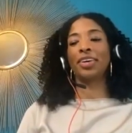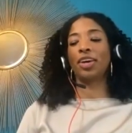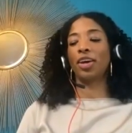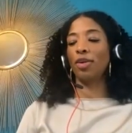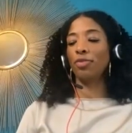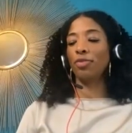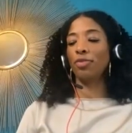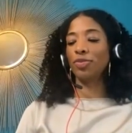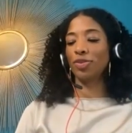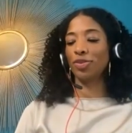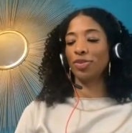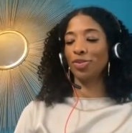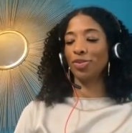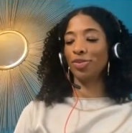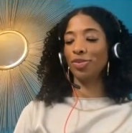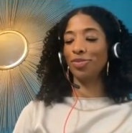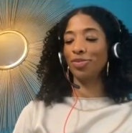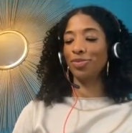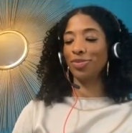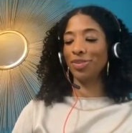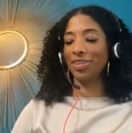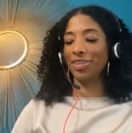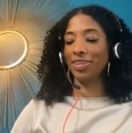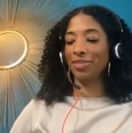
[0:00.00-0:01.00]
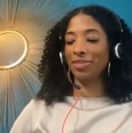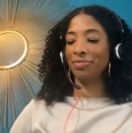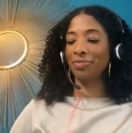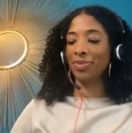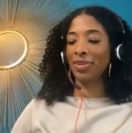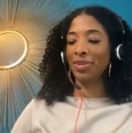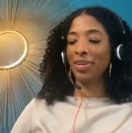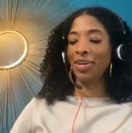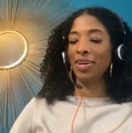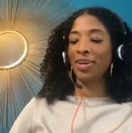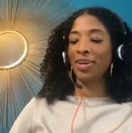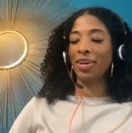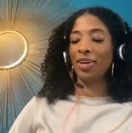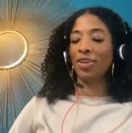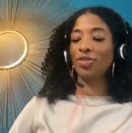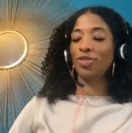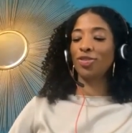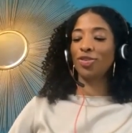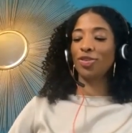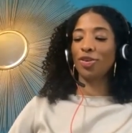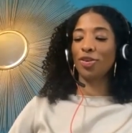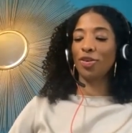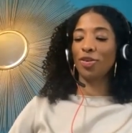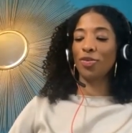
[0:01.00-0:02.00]
Absolutely. And
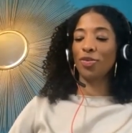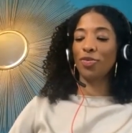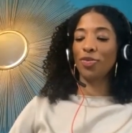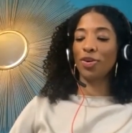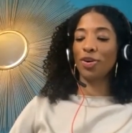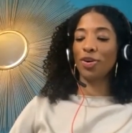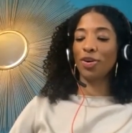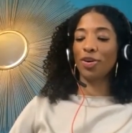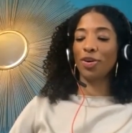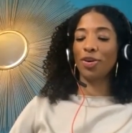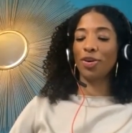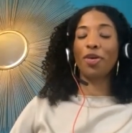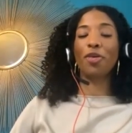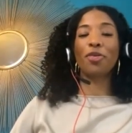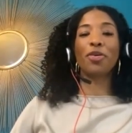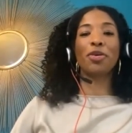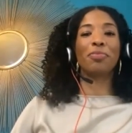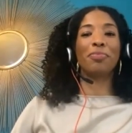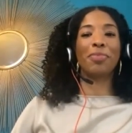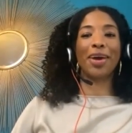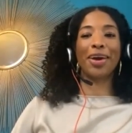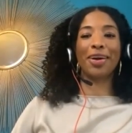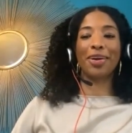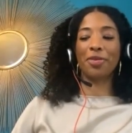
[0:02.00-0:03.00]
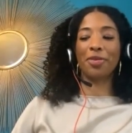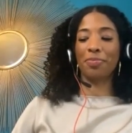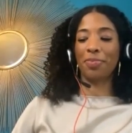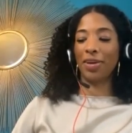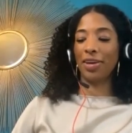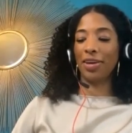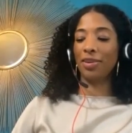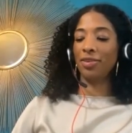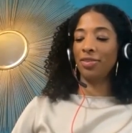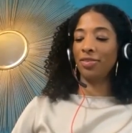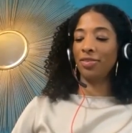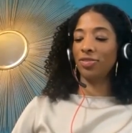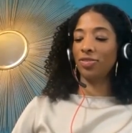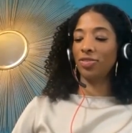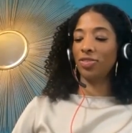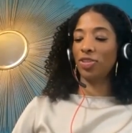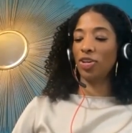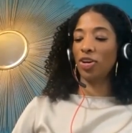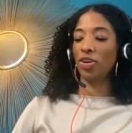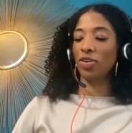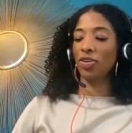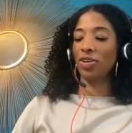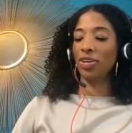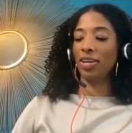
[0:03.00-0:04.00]
so, going back a bit,
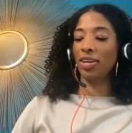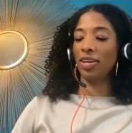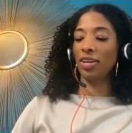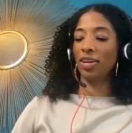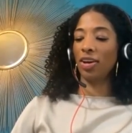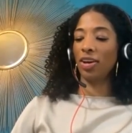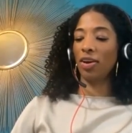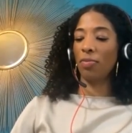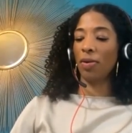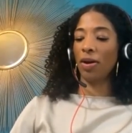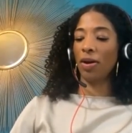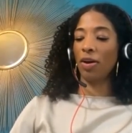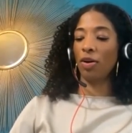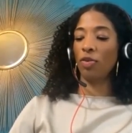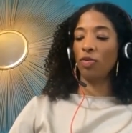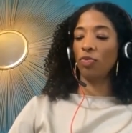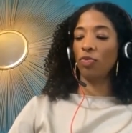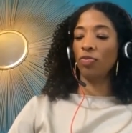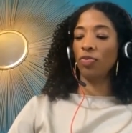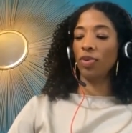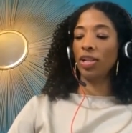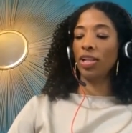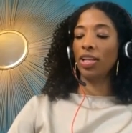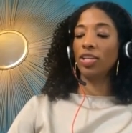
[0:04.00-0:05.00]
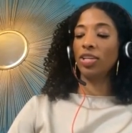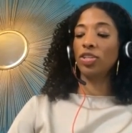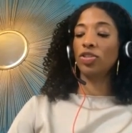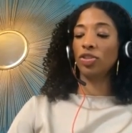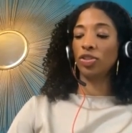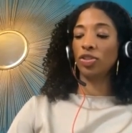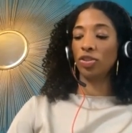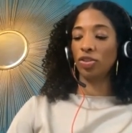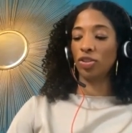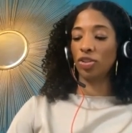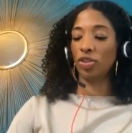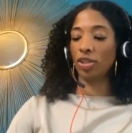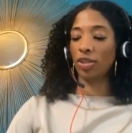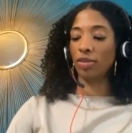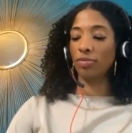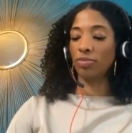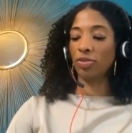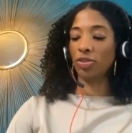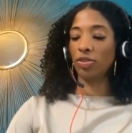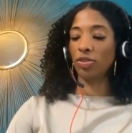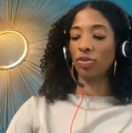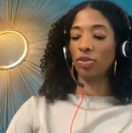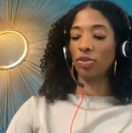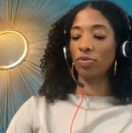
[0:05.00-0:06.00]
talking about relationships.
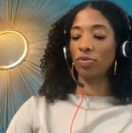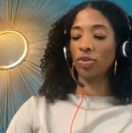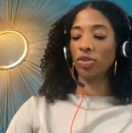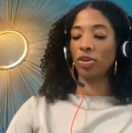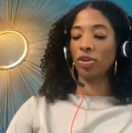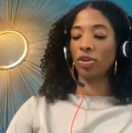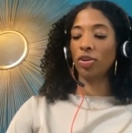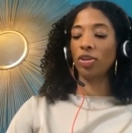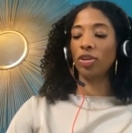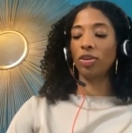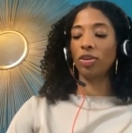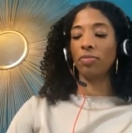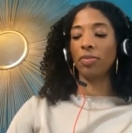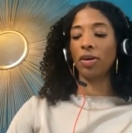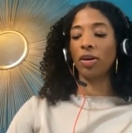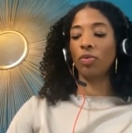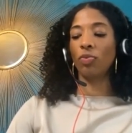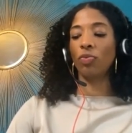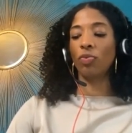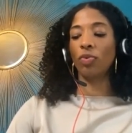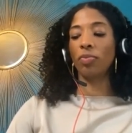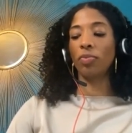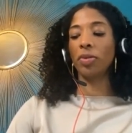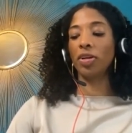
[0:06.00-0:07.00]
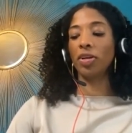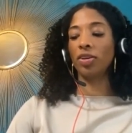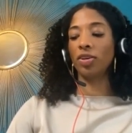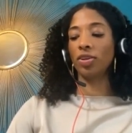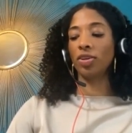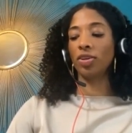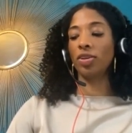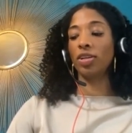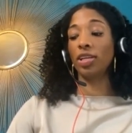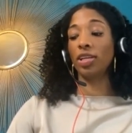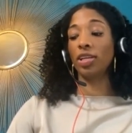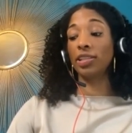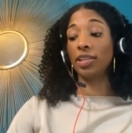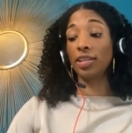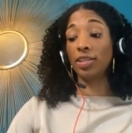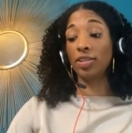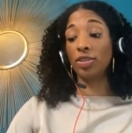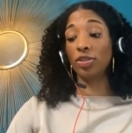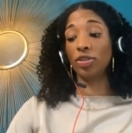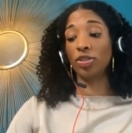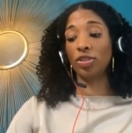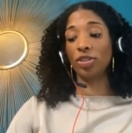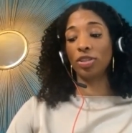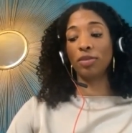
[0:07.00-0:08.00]
So, you were talking about womanhood and
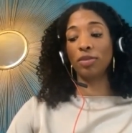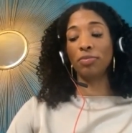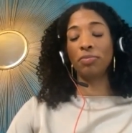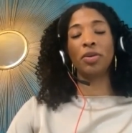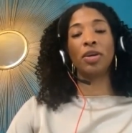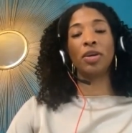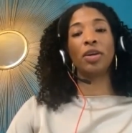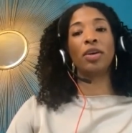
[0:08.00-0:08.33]
leadership,